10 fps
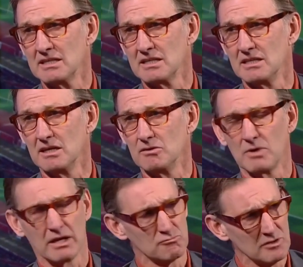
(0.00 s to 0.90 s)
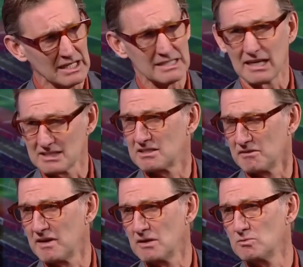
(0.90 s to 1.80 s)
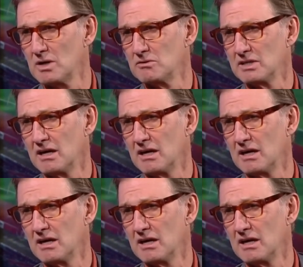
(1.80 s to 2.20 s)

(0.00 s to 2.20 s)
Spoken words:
You know, he really does defend well.